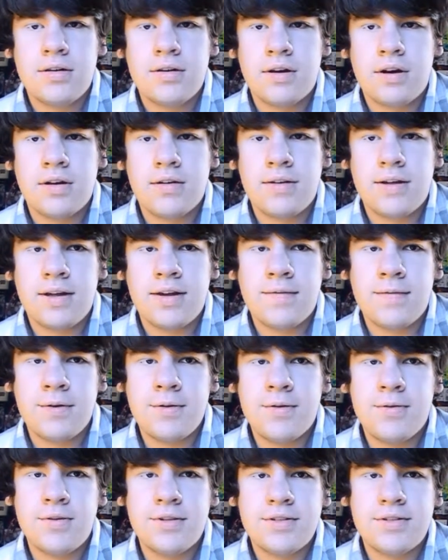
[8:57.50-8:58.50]
our Land of
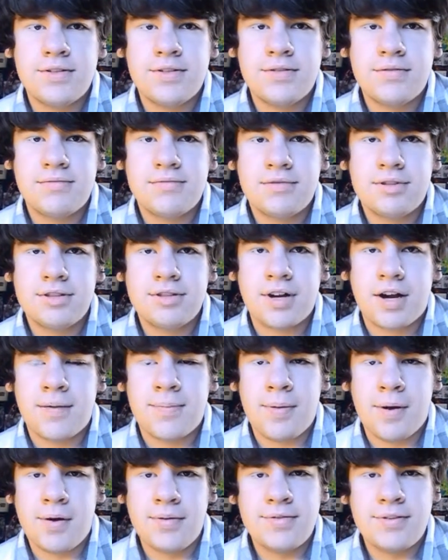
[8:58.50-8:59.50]
Ooh just started
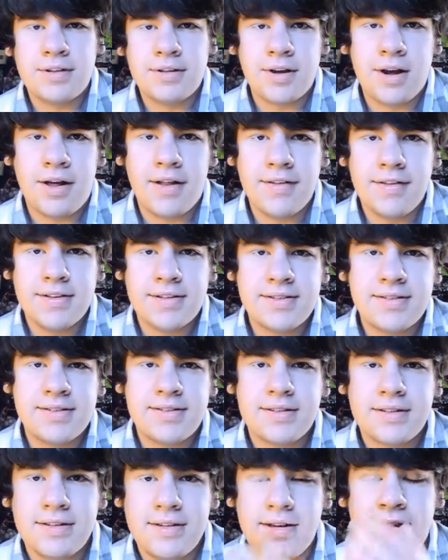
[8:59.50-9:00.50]
posting all
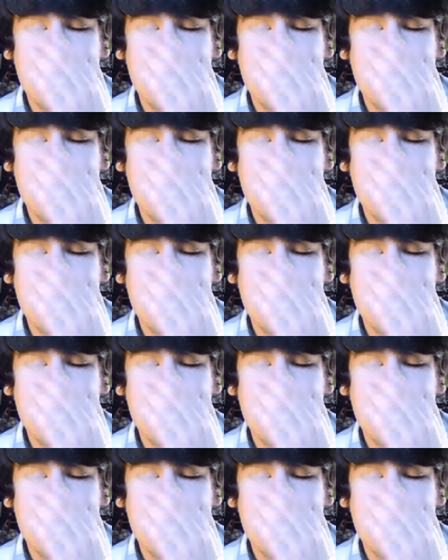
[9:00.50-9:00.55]
this